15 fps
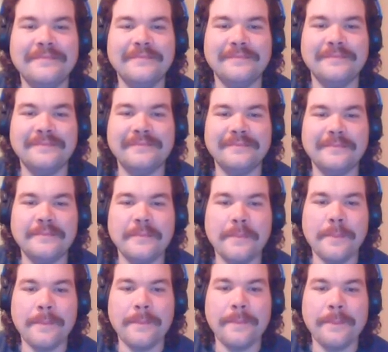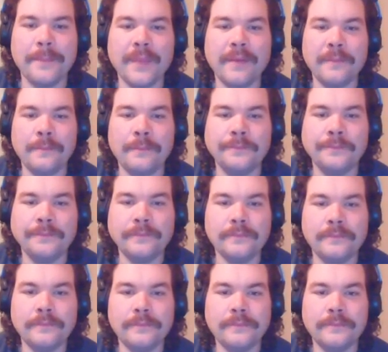
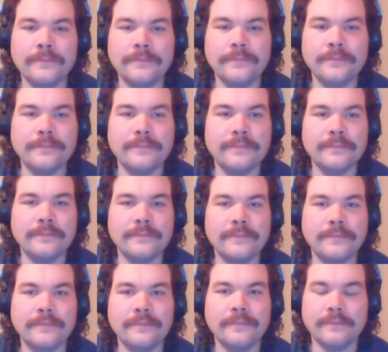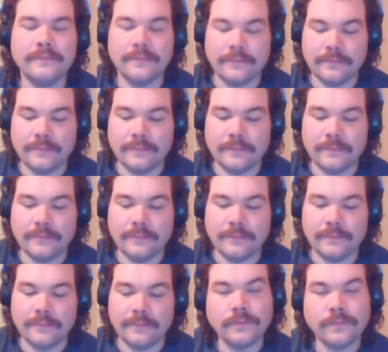
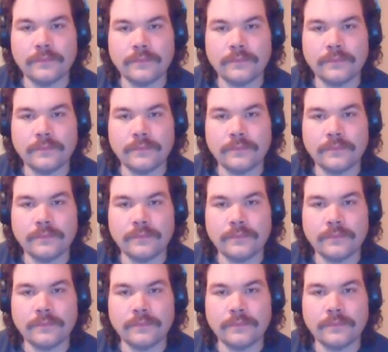(not speaking)